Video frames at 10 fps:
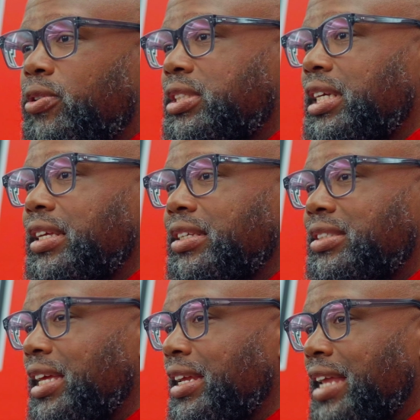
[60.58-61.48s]

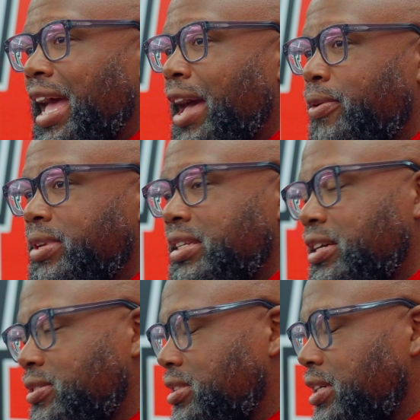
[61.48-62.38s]
sitting down. And
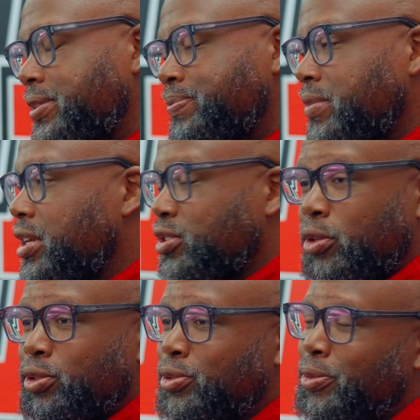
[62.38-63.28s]
there's
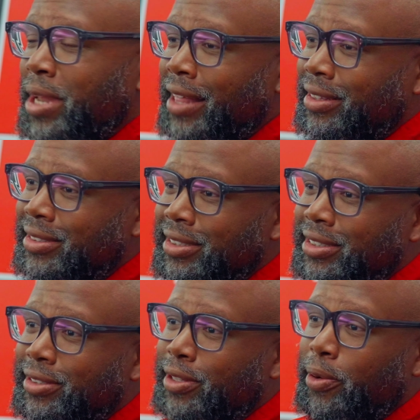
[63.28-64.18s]
also student athletes that
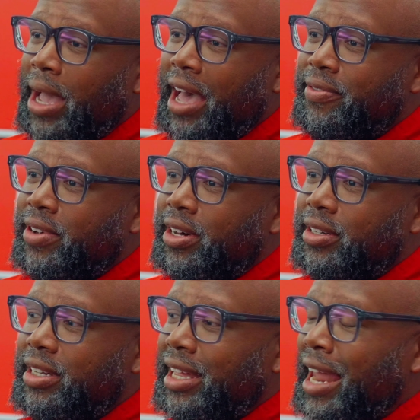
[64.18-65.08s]
just don't have
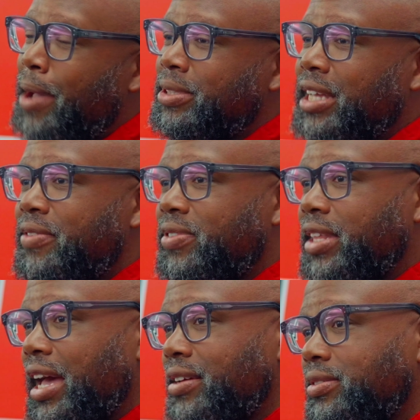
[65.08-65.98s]
an appetite for that.